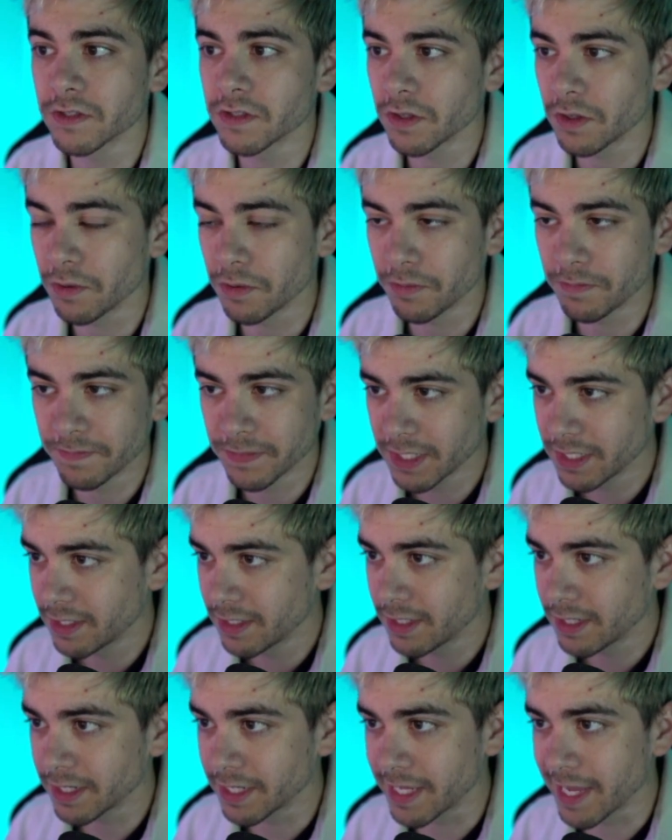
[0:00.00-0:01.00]
So
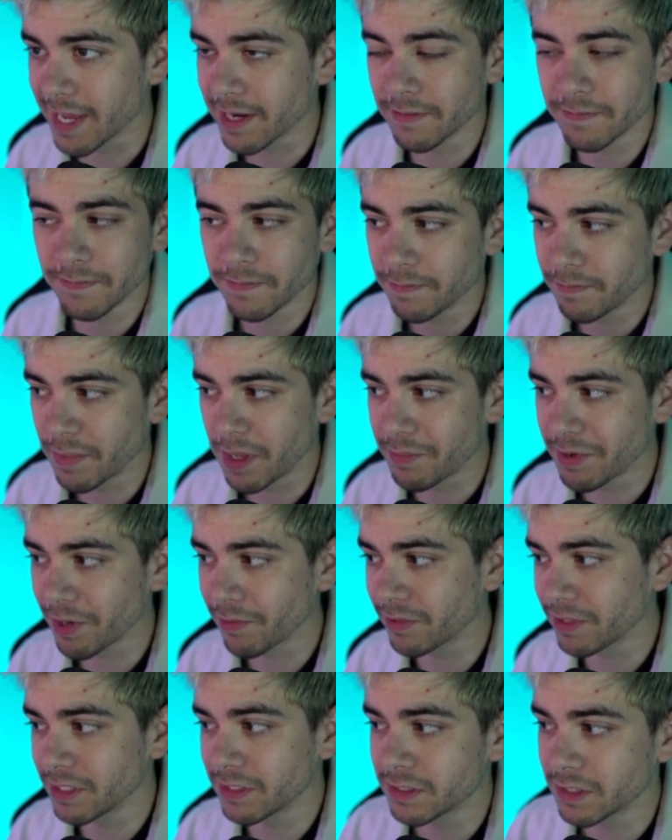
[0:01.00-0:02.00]
again, maybe I
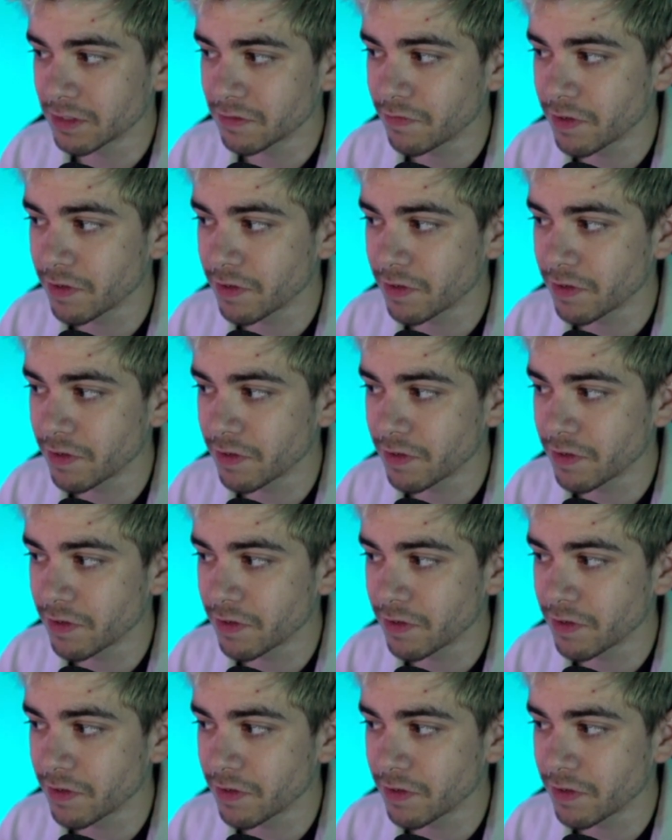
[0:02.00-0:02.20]
release this